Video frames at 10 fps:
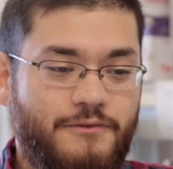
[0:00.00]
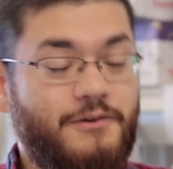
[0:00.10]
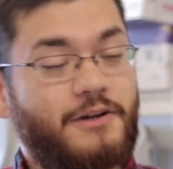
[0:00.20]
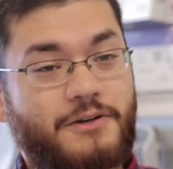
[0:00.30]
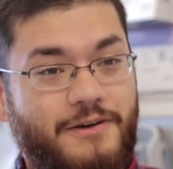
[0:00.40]

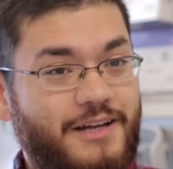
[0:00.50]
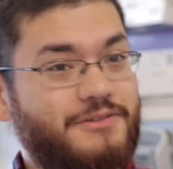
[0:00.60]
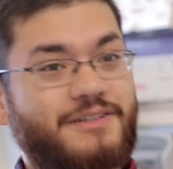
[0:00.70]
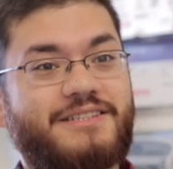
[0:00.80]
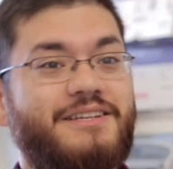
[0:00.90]
for an
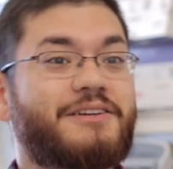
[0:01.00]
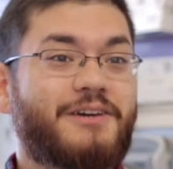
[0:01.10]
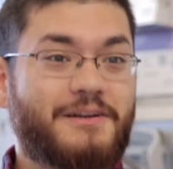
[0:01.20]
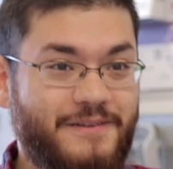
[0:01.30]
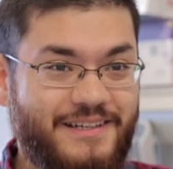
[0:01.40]
undergraduate, this is
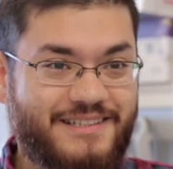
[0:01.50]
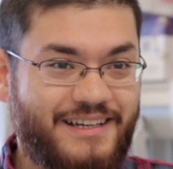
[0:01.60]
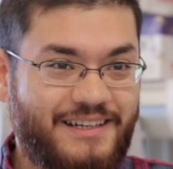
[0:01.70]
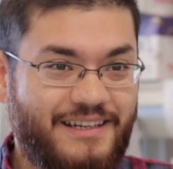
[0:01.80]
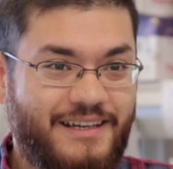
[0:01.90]
incredibly
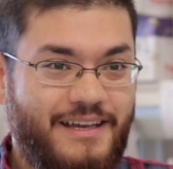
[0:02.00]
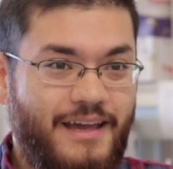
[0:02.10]
exciting.